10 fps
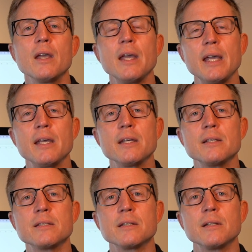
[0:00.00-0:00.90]

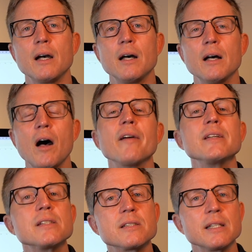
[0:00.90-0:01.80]
And
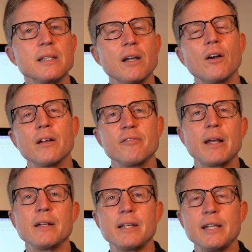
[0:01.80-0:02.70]
obviously the art of
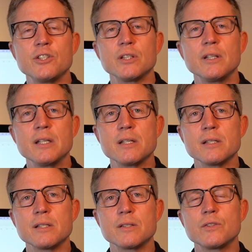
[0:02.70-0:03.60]
meditation
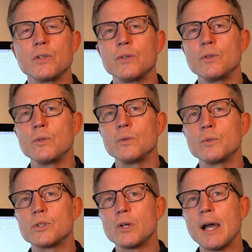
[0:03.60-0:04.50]
is to
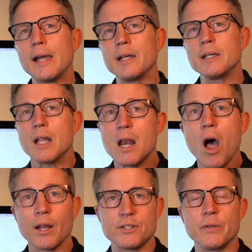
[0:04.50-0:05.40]
try
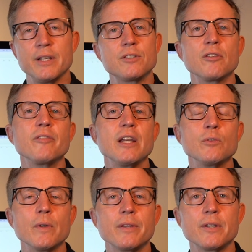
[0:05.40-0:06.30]
not to
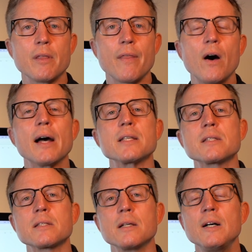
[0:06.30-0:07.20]
intervene with your
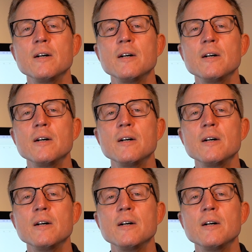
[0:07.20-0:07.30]
thoughts.